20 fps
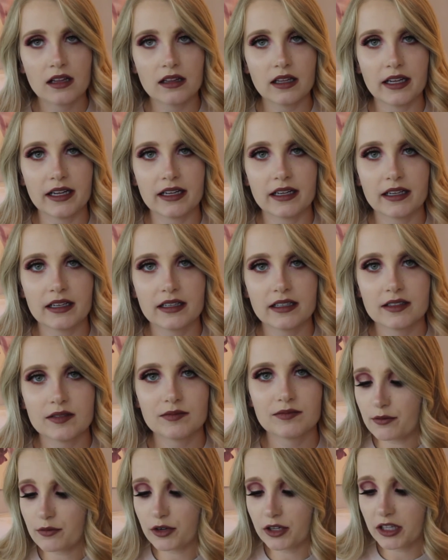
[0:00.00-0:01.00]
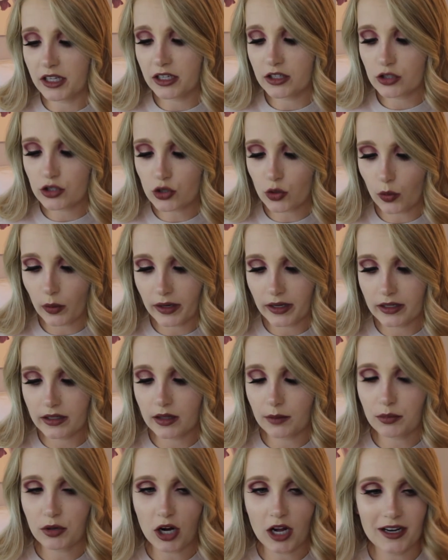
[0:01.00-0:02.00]
Like, I really enjoyed
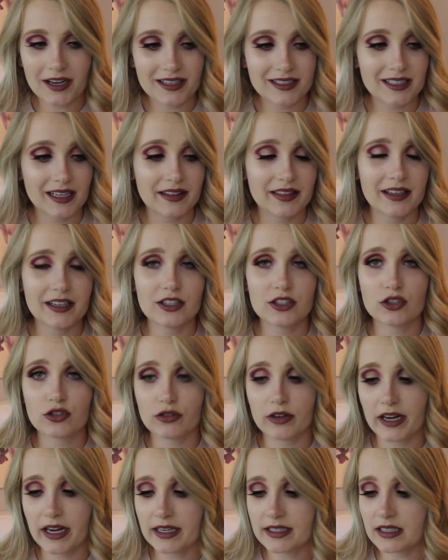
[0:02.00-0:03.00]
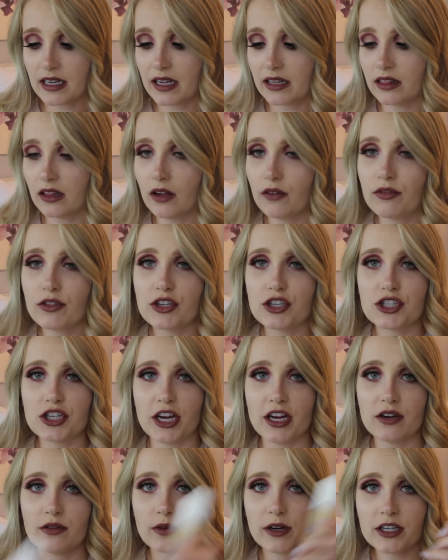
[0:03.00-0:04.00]
the product. I think it's great. I love the
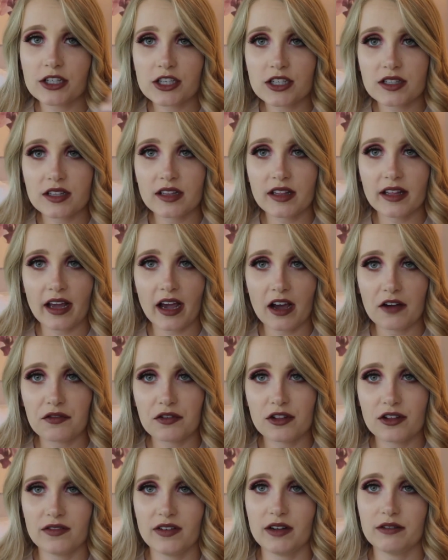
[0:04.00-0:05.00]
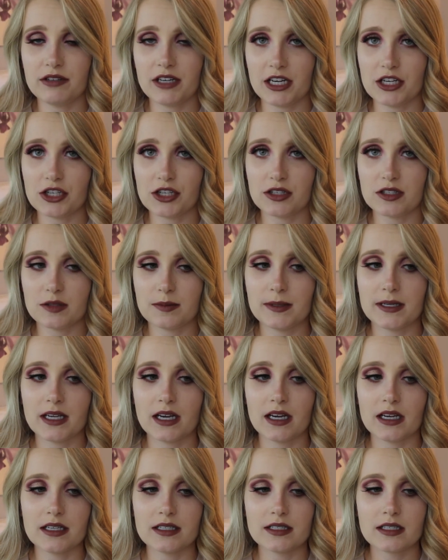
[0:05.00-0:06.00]
shade ranges that they have for the foundations,
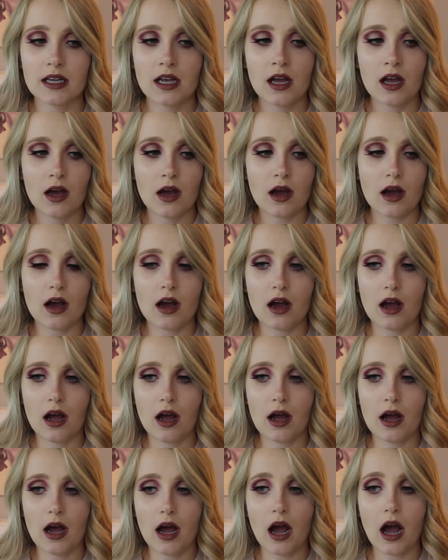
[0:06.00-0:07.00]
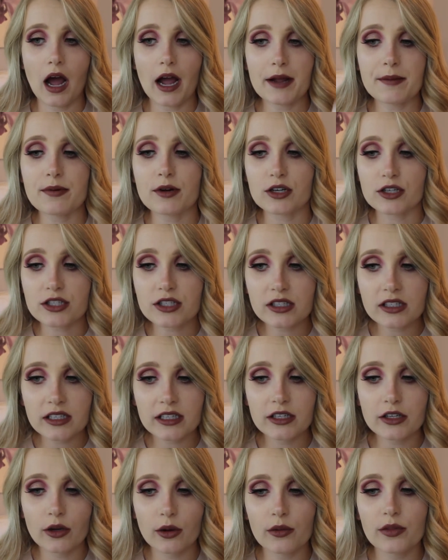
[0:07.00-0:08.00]
because I
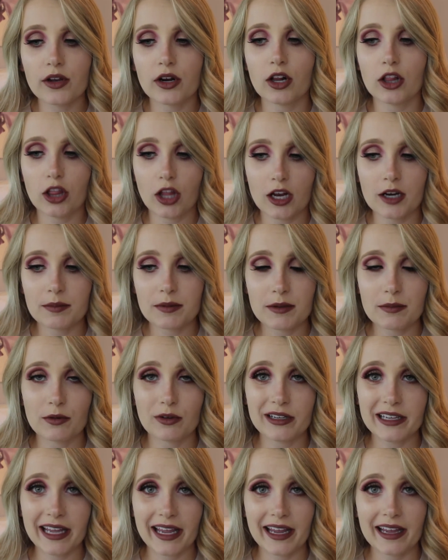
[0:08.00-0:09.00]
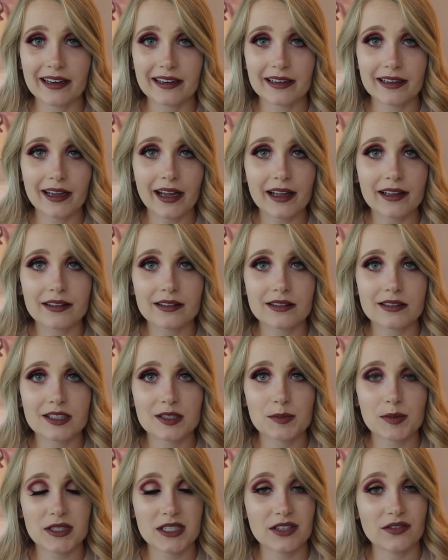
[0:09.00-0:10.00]
personally know that a lot of people can't get
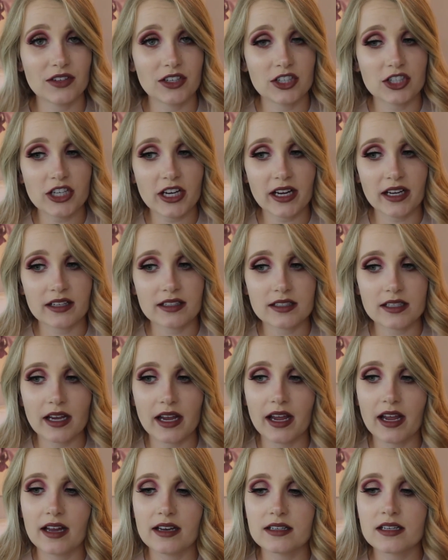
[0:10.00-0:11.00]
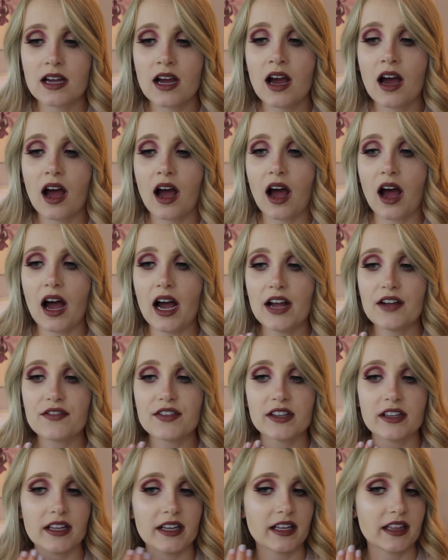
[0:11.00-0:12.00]
specific shades, and I
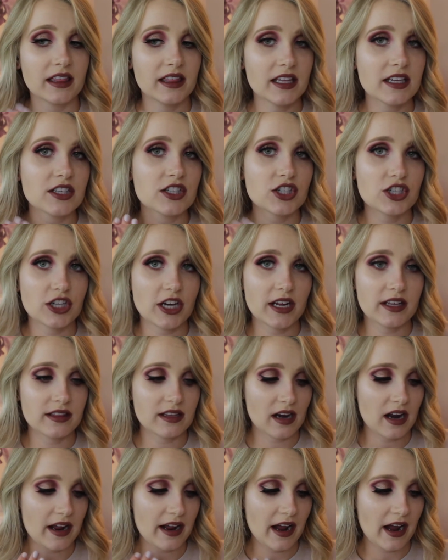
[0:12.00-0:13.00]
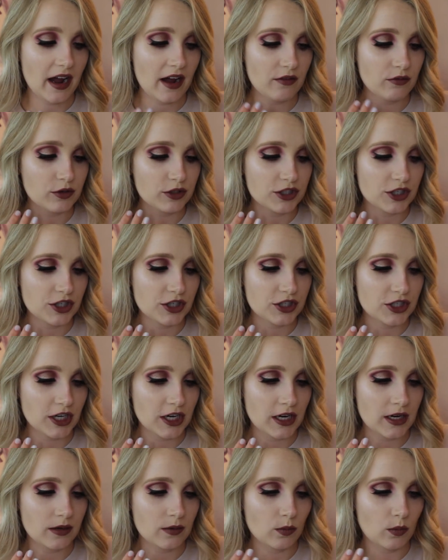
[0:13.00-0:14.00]
feel like this shade that I have, which is
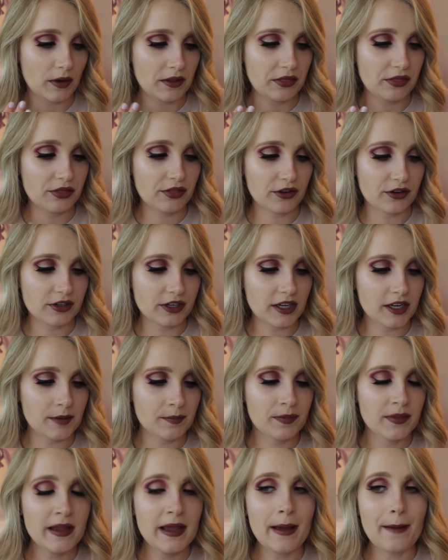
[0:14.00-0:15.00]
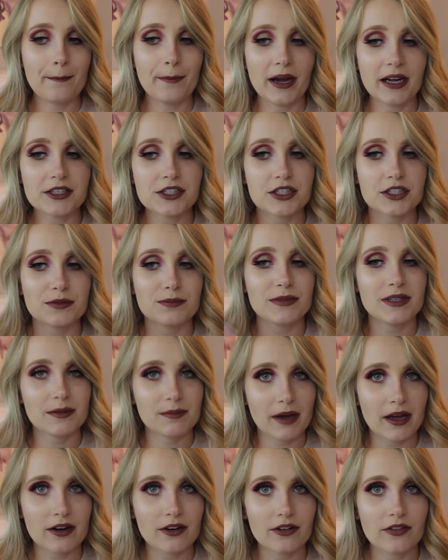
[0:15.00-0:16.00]
shade 130, matches me
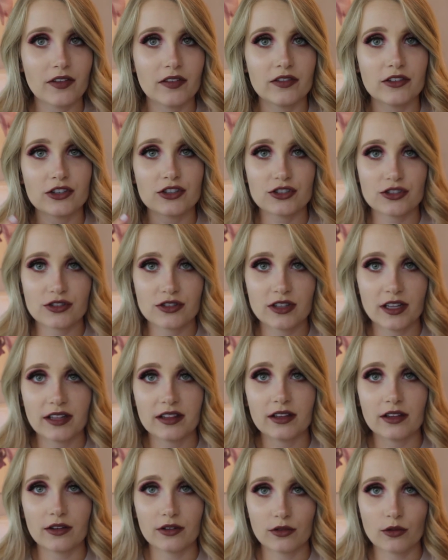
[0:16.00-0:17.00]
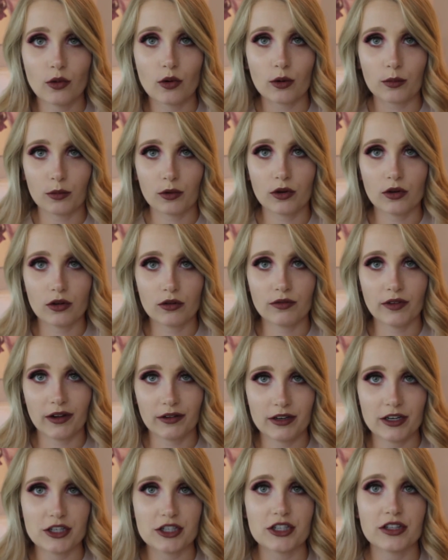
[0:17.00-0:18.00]
better than the normal
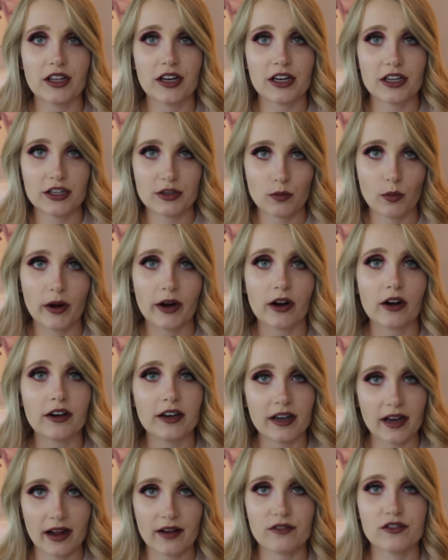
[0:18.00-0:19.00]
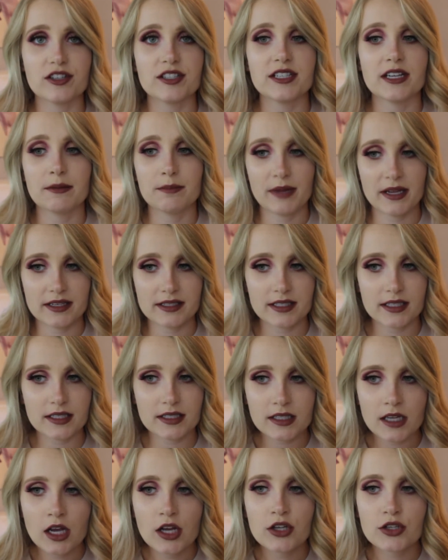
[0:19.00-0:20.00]
foundation that I wear on an everyday
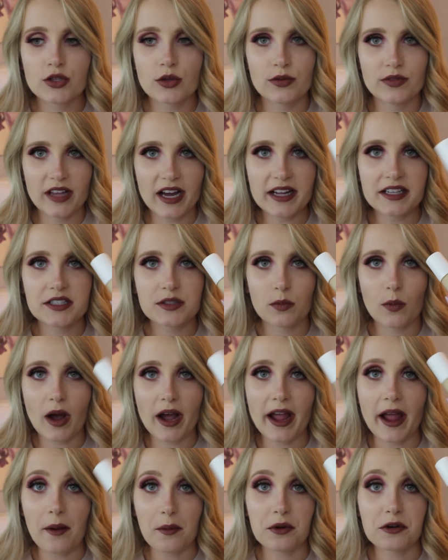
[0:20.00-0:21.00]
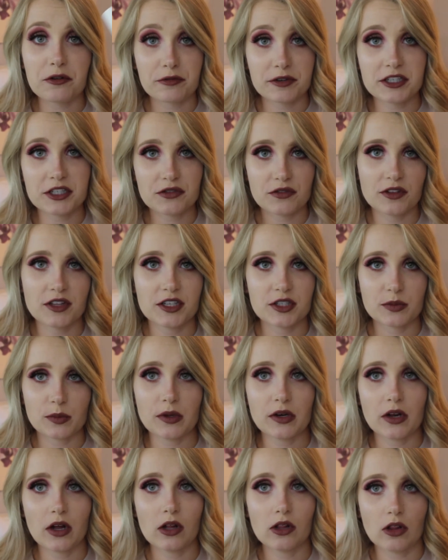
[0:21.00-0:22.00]
basis. So that's why I would reach for this
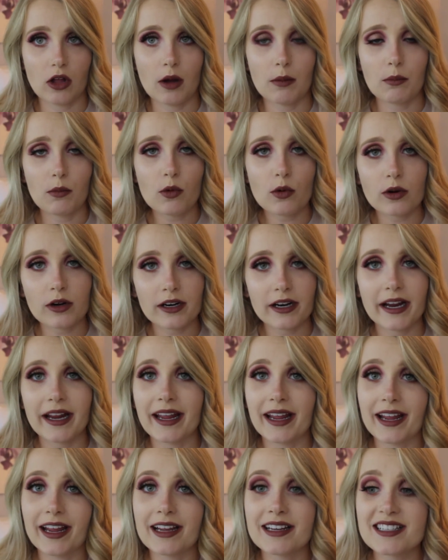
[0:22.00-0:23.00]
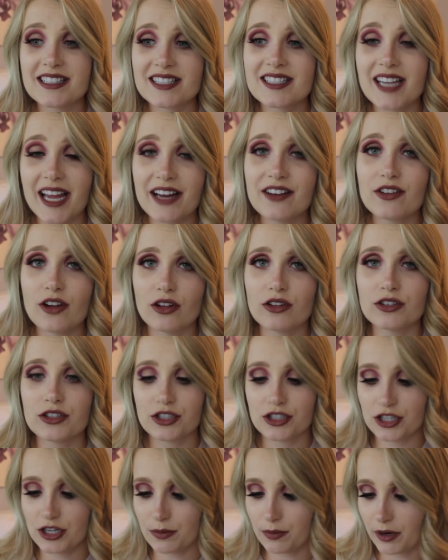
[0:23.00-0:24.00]
one a lot more, and it's
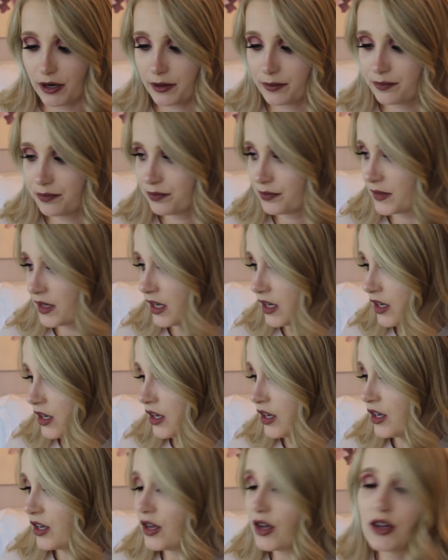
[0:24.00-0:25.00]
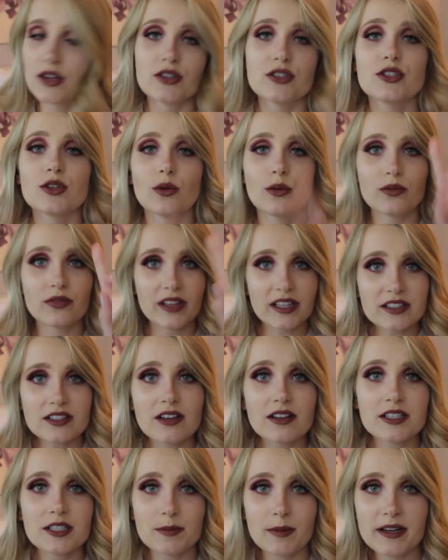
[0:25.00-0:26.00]
$10 cheaper. So that's
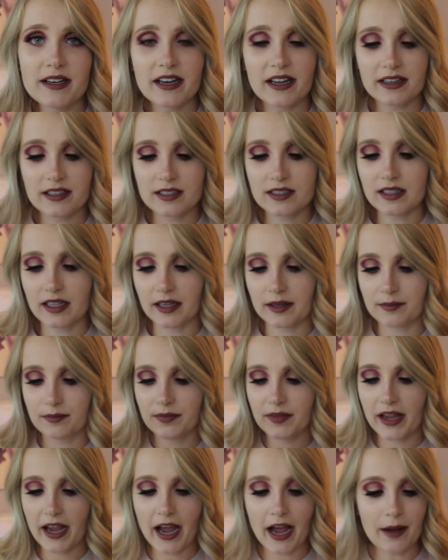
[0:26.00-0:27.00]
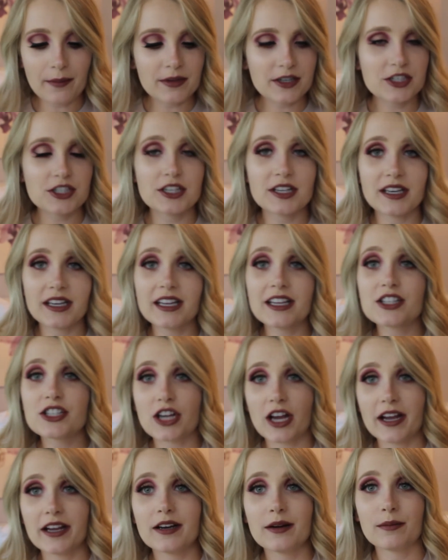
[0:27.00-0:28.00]
on to my next thing. How much did
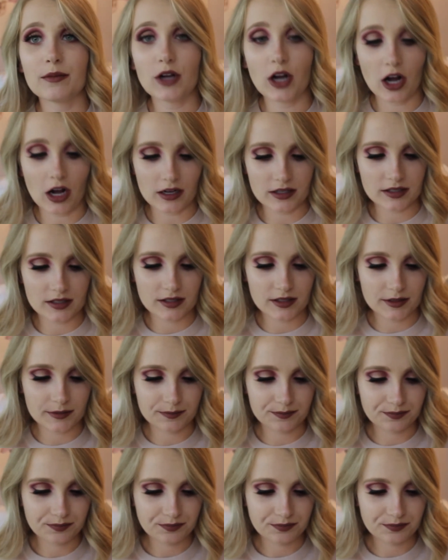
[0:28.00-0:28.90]
each item cost?